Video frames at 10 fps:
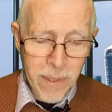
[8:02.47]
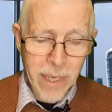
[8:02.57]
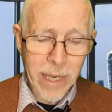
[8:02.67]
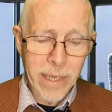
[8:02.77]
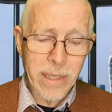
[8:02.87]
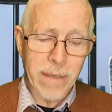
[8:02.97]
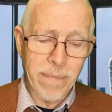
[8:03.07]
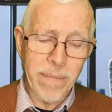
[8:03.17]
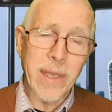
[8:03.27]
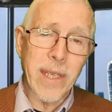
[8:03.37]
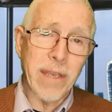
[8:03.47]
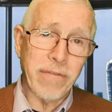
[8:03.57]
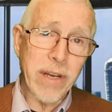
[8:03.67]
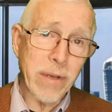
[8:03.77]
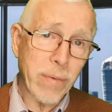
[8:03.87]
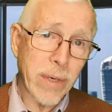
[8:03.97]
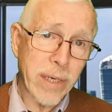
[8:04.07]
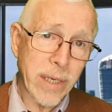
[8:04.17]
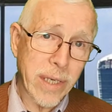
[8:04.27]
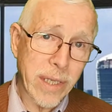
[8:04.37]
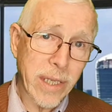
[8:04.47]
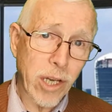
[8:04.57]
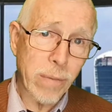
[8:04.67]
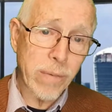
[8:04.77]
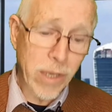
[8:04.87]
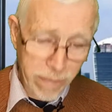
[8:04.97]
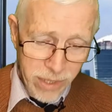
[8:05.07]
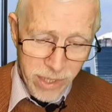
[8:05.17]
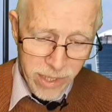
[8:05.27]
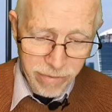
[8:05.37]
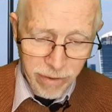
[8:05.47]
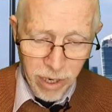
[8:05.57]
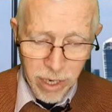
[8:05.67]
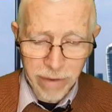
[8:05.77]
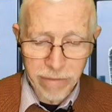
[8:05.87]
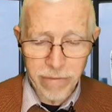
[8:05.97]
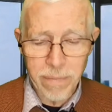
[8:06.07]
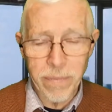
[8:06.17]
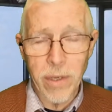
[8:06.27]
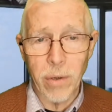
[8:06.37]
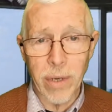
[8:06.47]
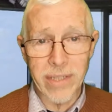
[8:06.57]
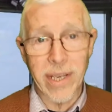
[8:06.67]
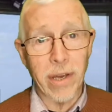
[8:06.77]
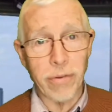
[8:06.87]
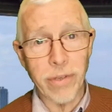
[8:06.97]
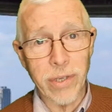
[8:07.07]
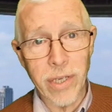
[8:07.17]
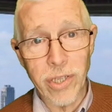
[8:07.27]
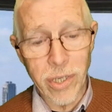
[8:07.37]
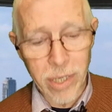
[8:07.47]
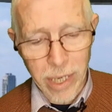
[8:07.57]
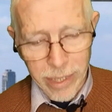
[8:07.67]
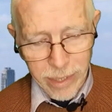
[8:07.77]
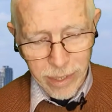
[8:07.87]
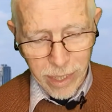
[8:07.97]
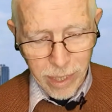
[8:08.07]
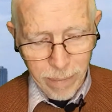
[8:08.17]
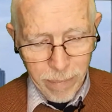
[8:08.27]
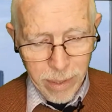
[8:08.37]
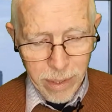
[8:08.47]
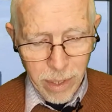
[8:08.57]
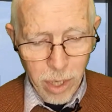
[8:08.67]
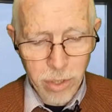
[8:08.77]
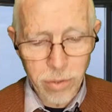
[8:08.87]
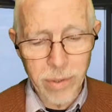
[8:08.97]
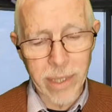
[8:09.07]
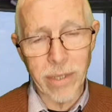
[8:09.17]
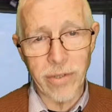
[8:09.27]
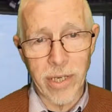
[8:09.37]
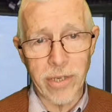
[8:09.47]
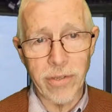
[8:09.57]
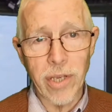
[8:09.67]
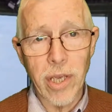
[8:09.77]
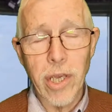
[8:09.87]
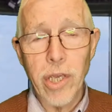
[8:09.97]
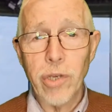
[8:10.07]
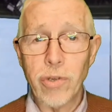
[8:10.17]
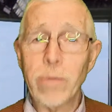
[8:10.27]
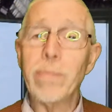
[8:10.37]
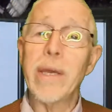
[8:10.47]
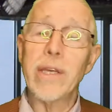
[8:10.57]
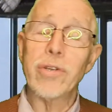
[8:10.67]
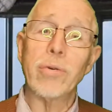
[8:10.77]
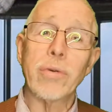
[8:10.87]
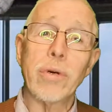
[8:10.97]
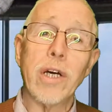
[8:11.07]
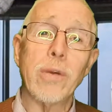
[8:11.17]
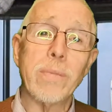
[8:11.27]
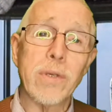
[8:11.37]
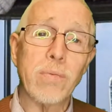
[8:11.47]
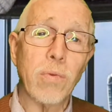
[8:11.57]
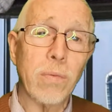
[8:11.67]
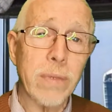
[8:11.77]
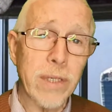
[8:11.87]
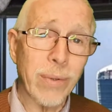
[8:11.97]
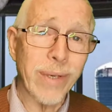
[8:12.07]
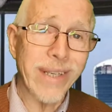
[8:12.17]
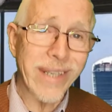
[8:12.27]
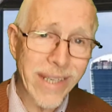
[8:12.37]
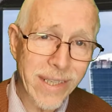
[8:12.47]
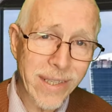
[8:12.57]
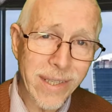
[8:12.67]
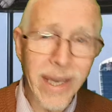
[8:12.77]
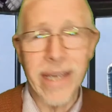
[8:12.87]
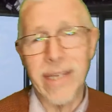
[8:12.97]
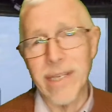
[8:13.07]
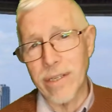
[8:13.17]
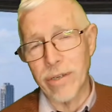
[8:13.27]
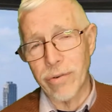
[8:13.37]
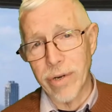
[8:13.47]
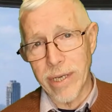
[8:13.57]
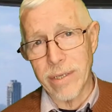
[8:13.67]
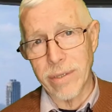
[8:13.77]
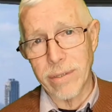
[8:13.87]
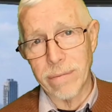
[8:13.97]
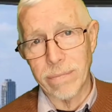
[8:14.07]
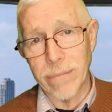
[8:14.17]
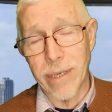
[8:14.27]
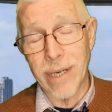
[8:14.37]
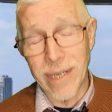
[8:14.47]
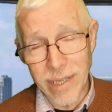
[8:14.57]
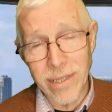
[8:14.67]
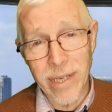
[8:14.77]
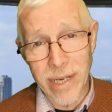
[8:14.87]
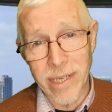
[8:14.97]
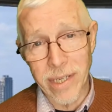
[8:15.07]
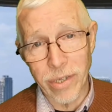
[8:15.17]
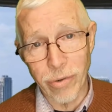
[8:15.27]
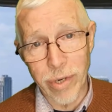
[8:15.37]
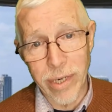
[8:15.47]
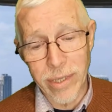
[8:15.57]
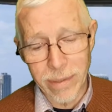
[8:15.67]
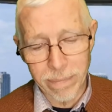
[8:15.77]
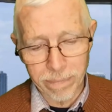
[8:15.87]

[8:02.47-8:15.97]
And if anyone in the home is over 65 or has a health condition like heart or lung disease, you should make sure your home is warmed to at least 18 degrees. At least 18 degrees.